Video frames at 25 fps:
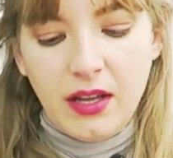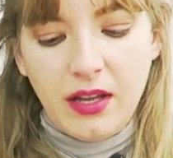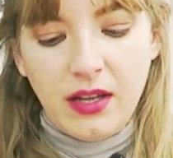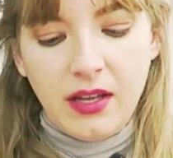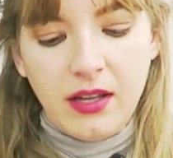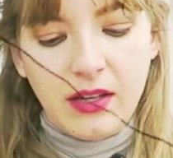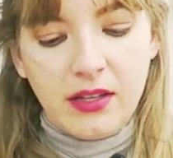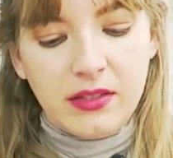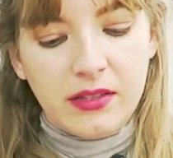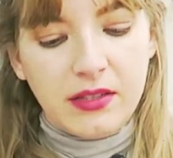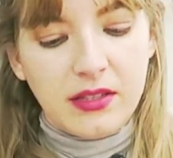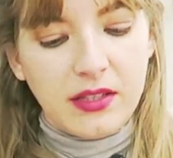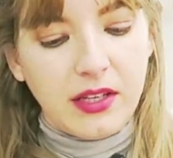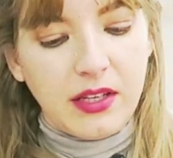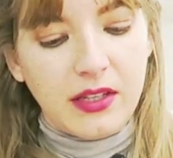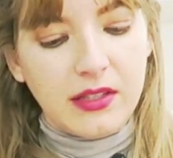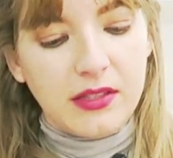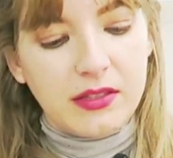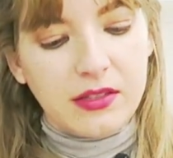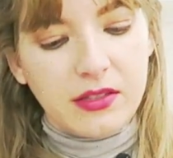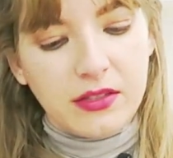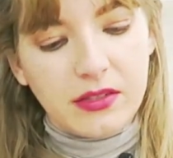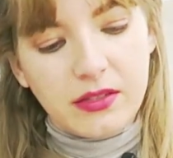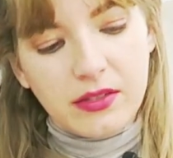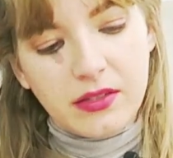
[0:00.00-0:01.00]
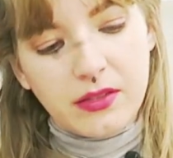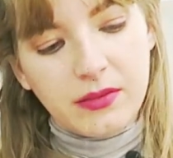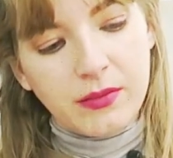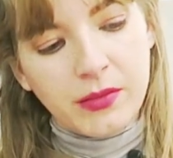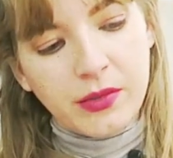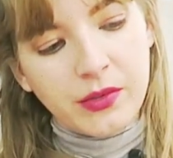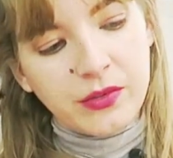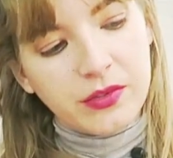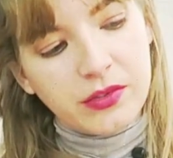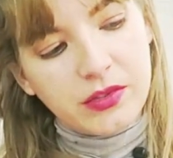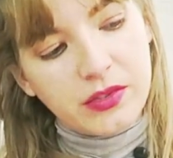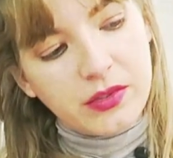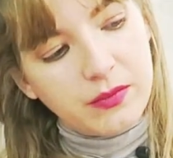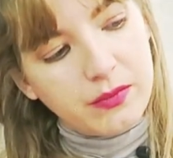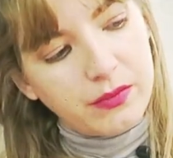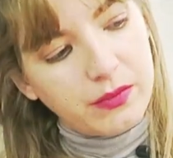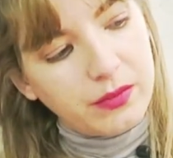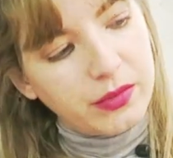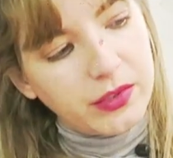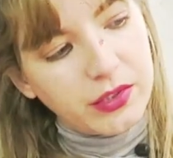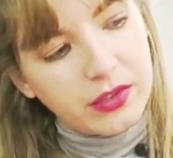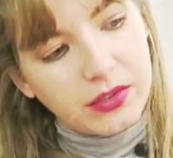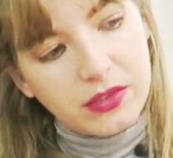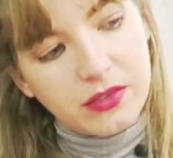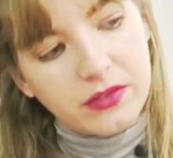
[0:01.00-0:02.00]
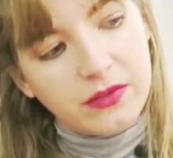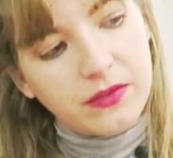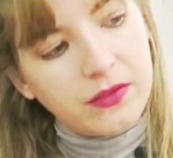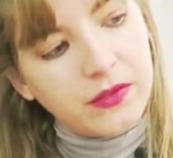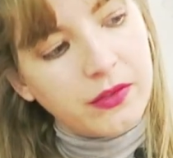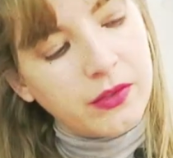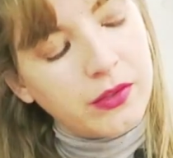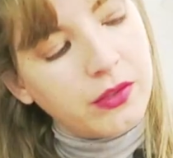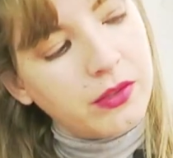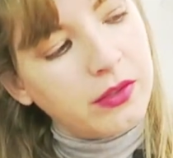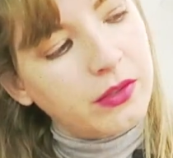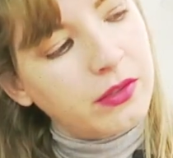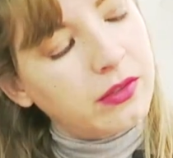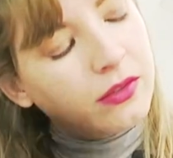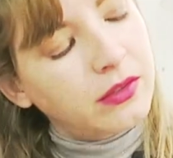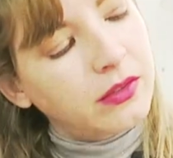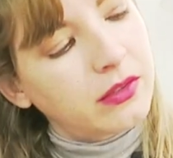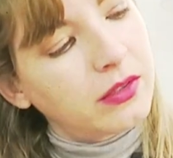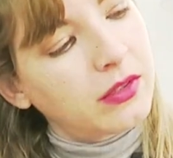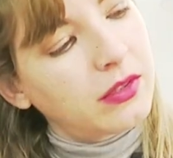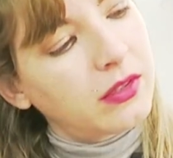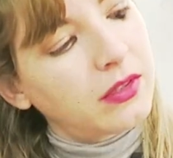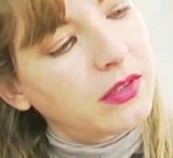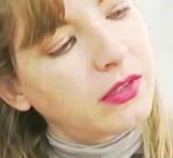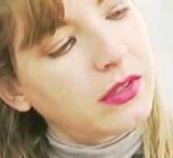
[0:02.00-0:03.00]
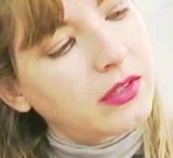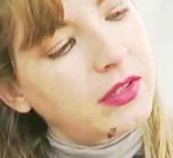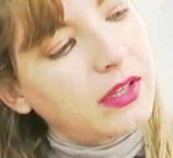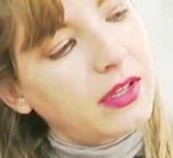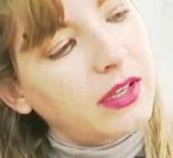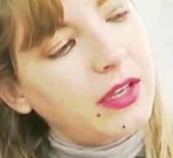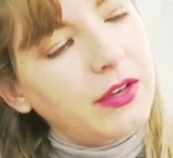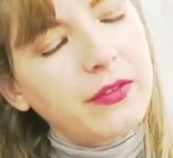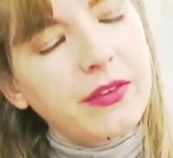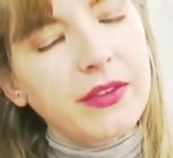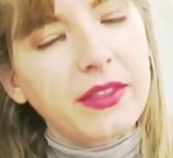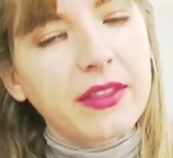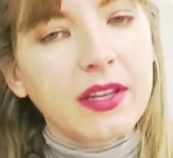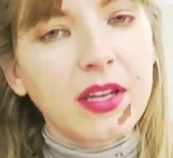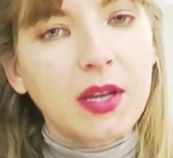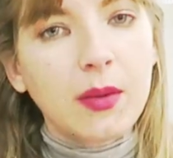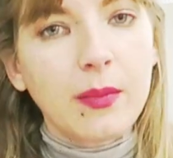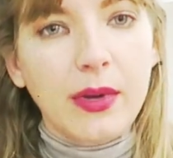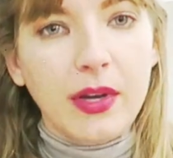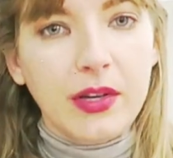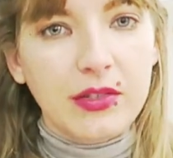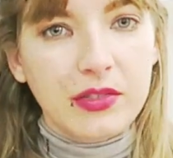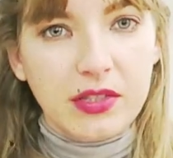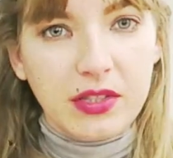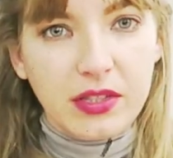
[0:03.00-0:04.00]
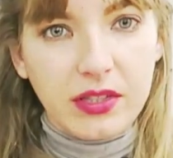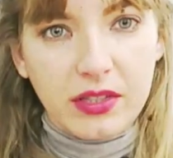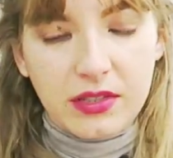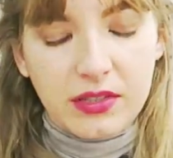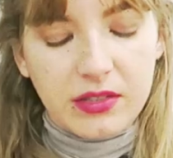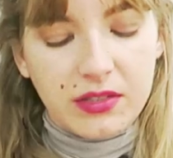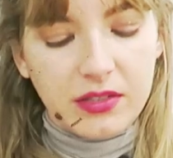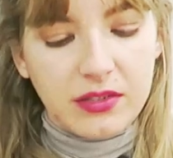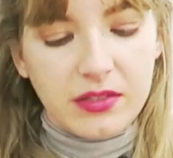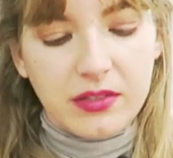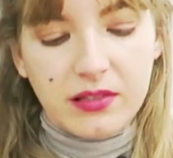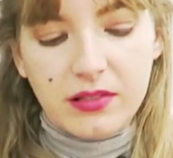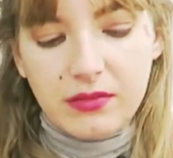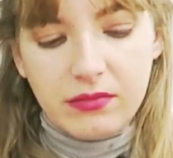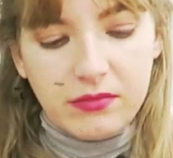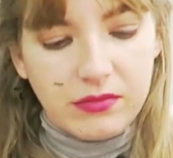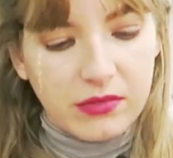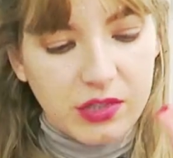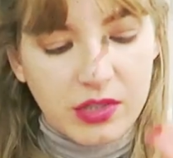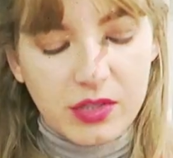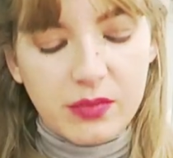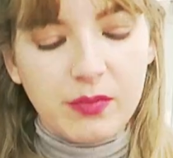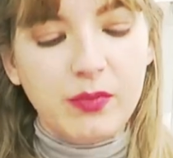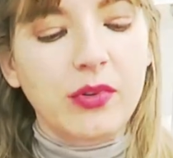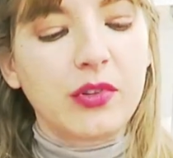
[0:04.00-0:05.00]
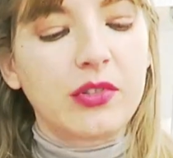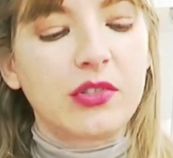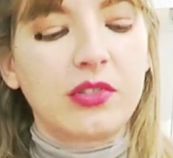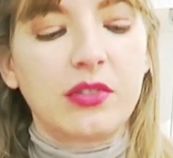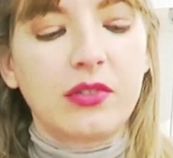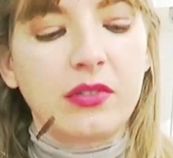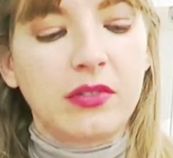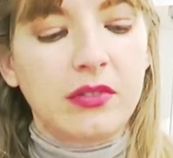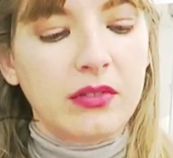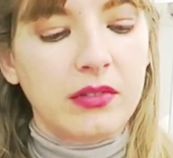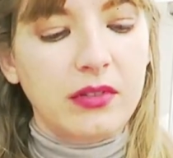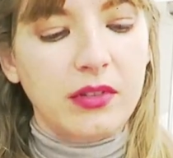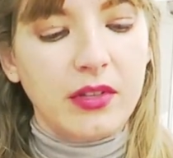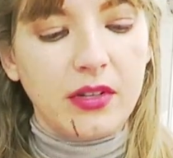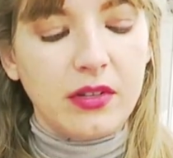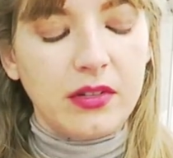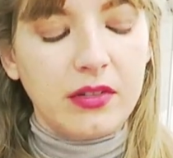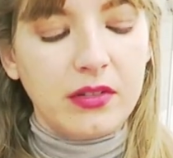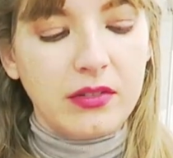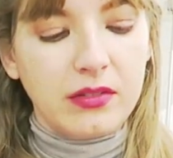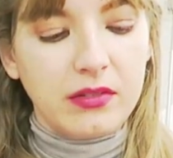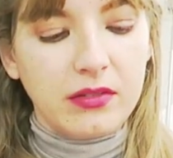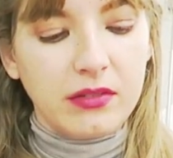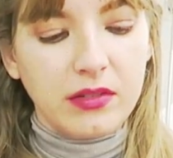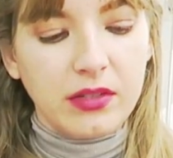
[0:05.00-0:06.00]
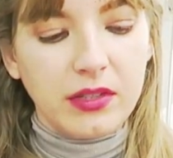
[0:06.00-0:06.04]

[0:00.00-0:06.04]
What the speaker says: And it has just the most beautiful, everything about it is just spot on there.